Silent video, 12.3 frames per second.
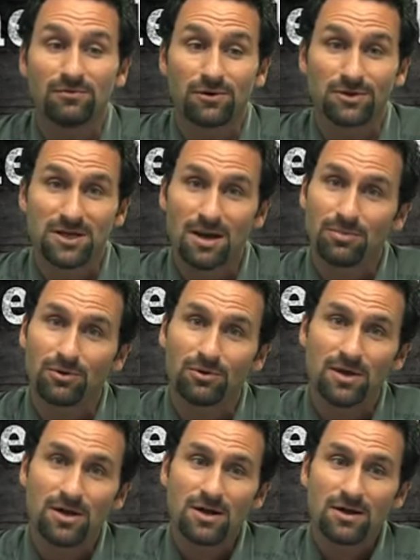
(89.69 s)
For
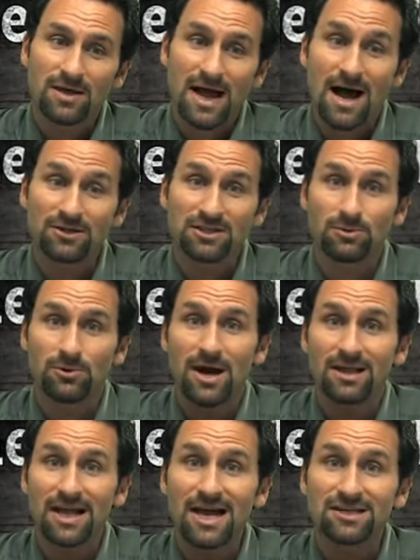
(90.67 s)
example, the house that we were
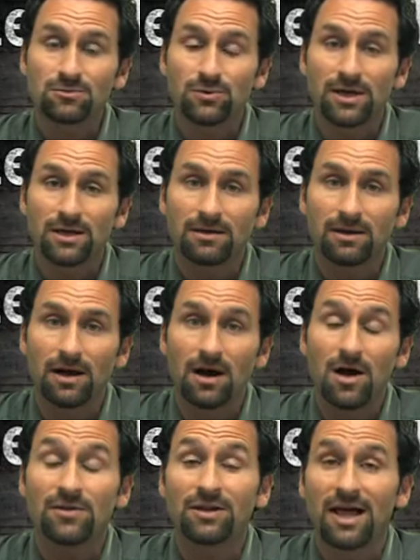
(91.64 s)
at last week
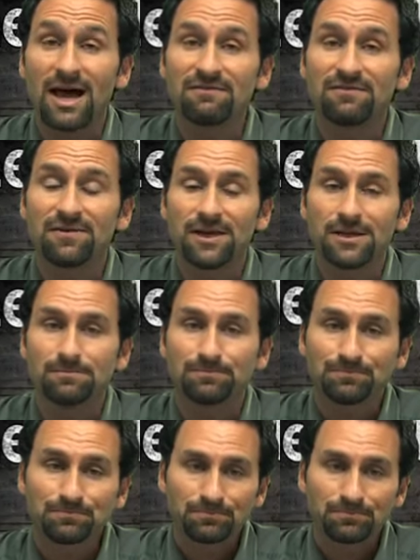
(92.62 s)
on the live feed